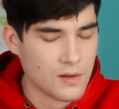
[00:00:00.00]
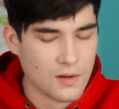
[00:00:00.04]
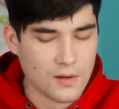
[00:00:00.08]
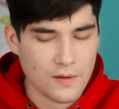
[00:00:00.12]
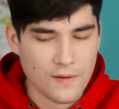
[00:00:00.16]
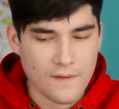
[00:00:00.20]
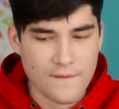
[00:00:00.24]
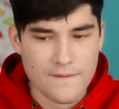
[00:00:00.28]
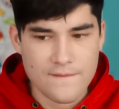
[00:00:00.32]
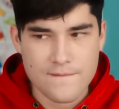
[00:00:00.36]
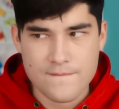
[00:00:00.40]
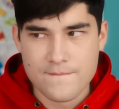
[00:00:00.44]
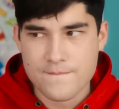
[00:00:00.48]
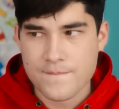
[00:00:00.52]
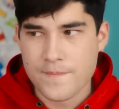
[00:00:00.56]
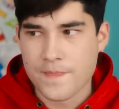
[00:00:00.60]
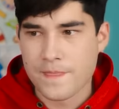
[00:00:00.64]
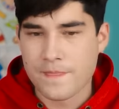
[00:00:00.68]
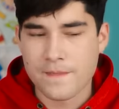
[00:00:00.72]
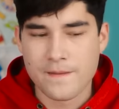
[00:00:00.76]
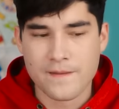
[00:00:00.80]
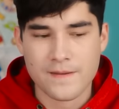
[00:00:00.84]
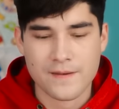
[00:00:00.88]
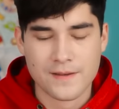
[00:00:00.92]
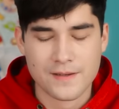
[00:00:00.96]
Let's try this
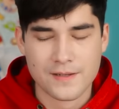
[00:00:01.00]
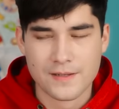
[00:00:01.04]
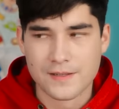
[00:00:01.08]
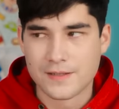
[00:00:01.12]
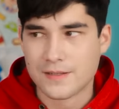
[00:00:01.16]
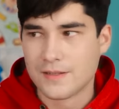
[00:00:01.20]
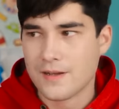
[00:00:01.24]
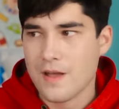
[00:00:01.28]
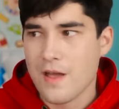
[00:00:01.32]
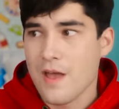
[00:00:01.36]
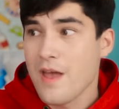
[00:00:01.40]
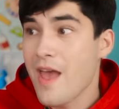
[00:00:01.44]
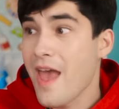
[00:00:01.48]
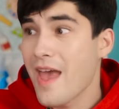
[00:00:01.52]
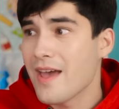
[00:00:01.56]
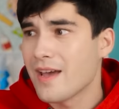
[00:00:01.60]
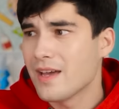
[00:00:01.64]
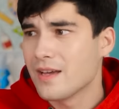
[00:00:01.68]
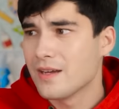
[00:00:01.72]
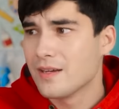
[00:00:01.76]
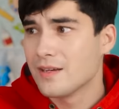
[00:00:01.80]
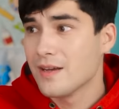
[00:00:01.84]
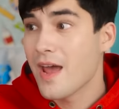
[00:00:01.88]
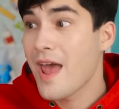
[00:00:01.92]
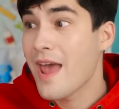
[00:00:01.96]
again.
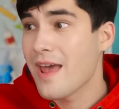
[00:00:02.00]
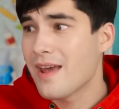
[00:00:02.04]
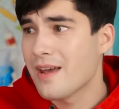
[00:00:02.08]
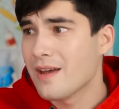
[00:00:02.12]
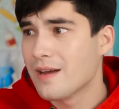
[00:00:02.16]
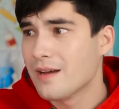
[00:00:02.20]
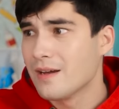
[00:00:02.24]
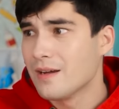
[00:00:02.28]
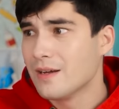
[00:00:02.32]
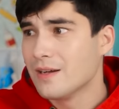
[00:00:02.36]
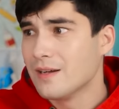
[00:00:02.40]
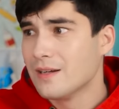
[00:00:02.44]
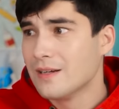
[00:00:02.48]
Hey! Hey!